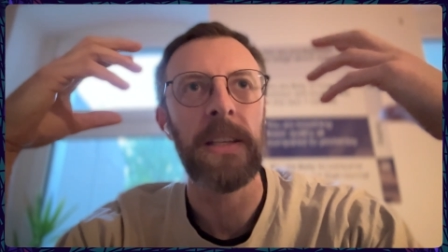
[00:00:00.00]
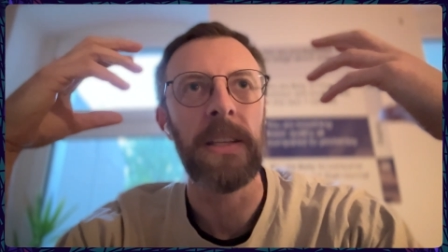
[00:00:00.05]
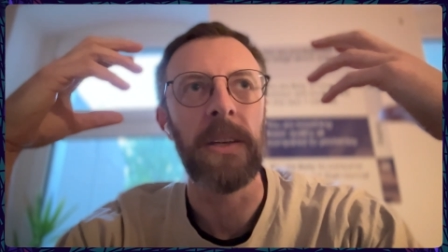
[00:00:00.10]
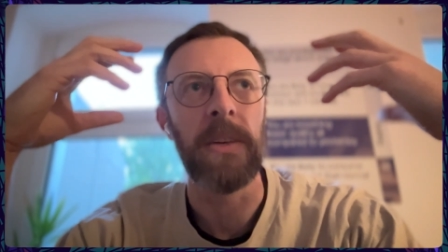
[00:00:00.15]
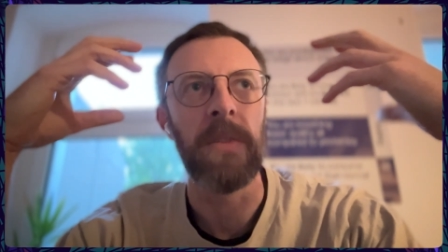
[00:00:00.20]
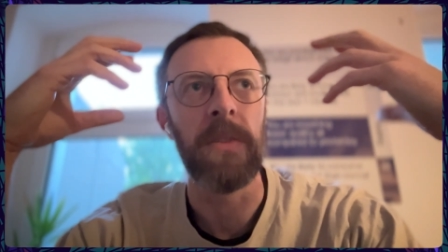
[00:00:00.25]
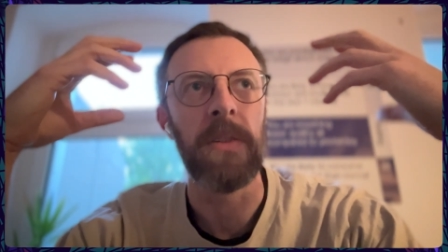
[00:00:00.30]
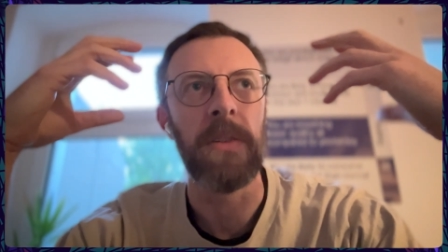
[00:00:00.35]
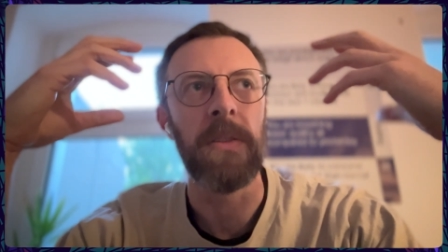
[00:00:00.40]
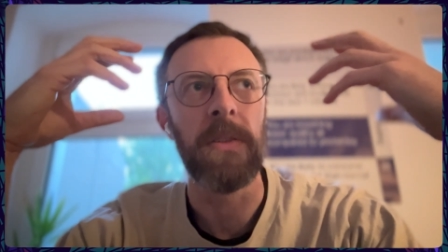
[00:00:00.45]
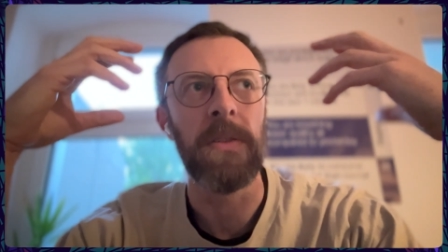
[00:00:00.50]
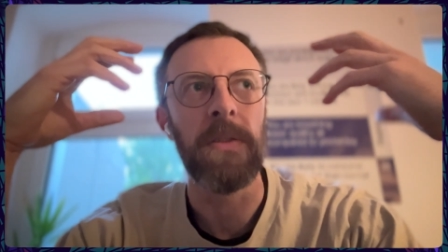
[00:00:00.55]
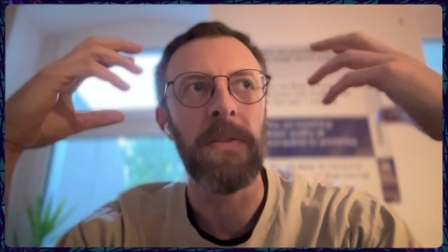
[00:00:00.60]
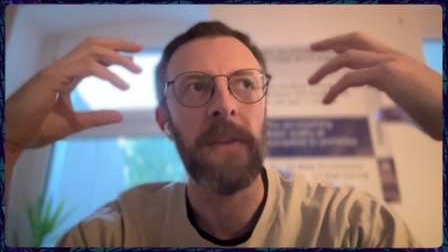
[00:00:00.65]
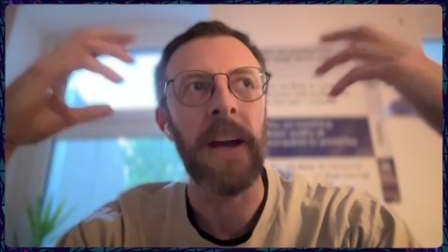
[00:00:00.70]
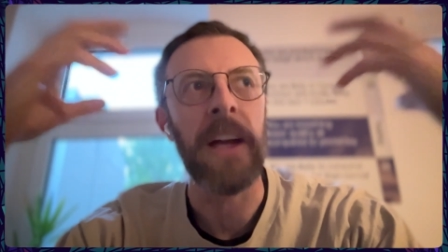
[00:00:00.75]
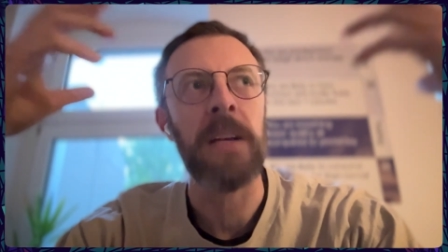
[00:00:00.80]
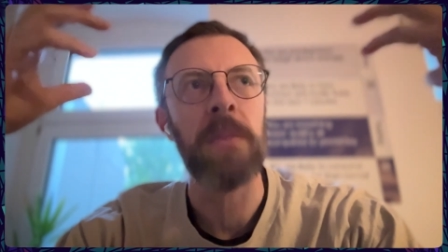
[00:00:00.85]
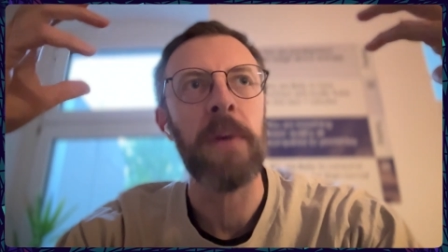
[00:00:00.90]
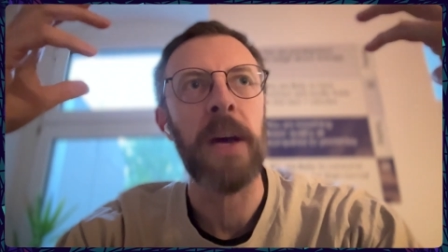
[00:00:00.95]
you know, you
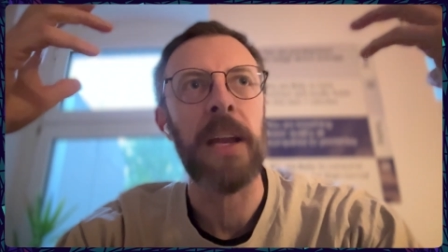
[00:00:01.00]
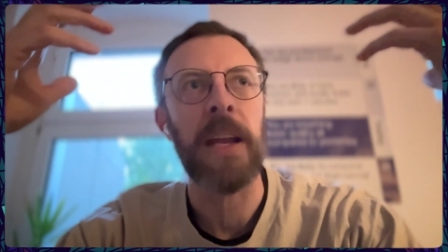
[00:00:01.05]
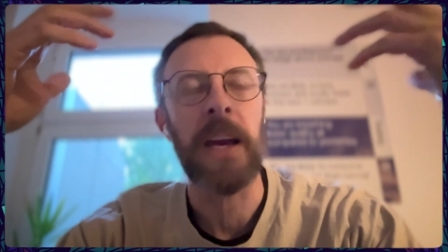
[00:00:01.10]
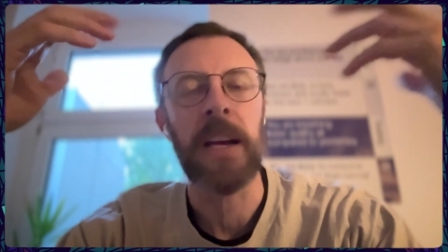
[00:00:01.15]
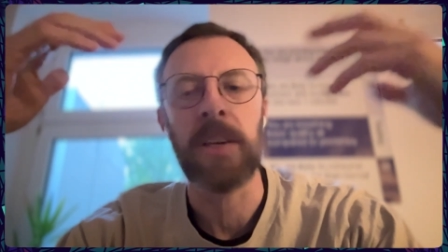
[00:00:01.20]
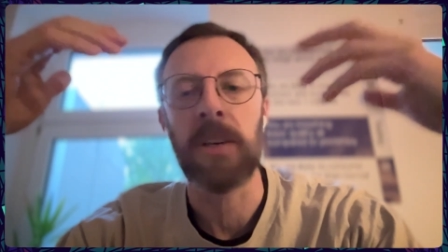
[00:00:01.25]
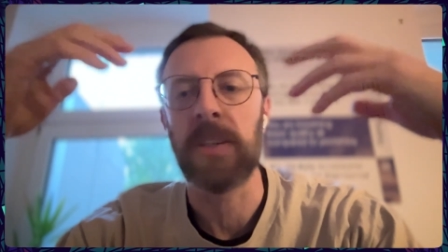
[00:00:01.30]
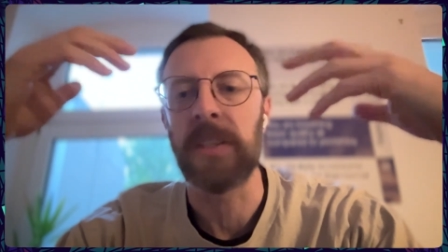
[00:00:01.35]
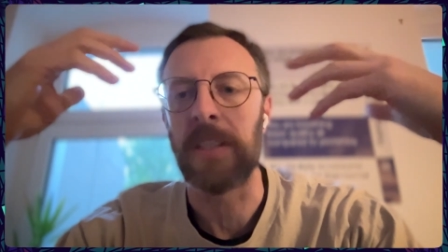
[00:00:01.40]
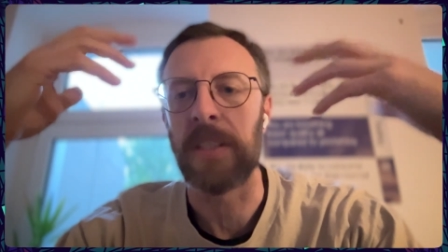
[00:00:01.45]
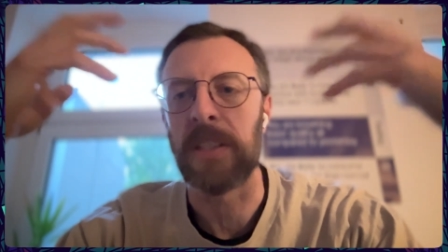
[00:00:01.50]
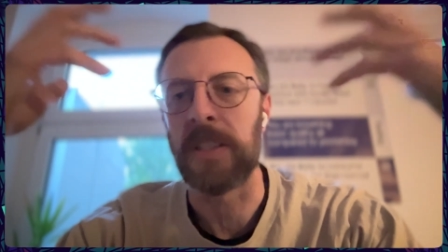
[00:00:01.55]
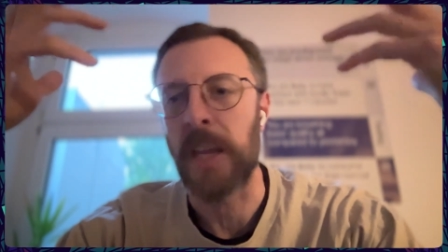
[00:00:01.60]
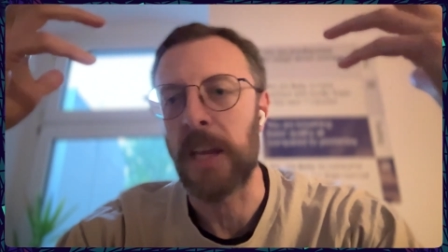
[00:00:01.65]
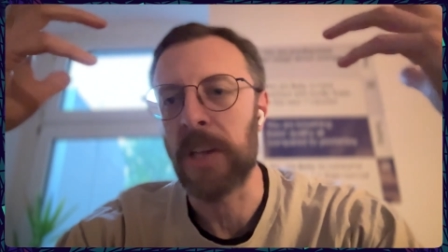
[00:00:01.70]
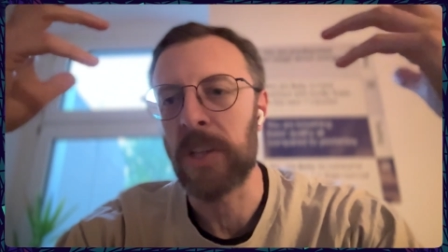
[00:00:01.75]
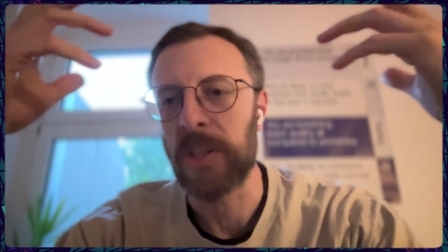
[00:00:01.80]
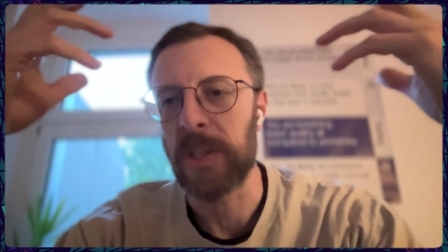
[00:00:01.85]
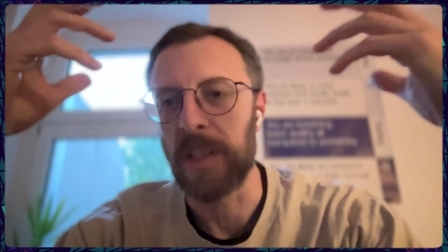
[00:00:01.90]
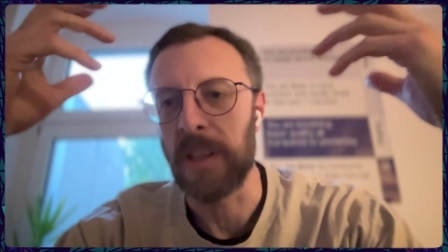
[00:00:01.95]
find bad actors and
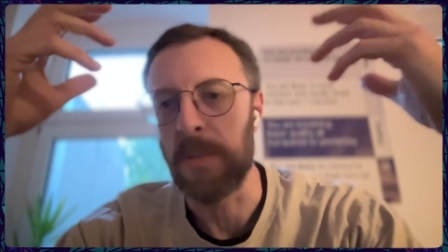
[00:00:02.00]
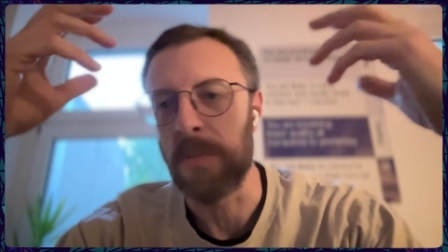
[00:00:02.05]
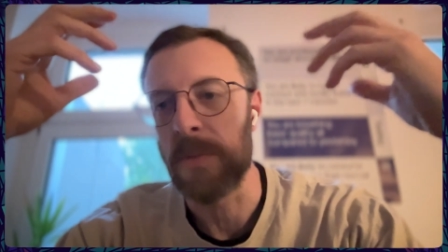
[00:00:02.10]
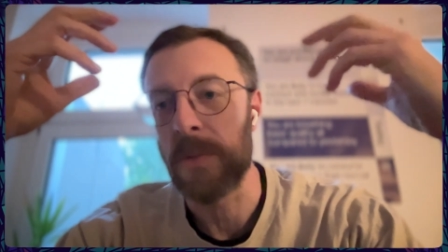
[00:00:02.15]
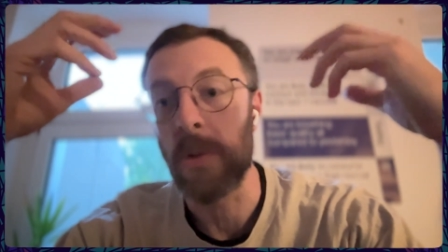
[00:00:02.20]
sanction them.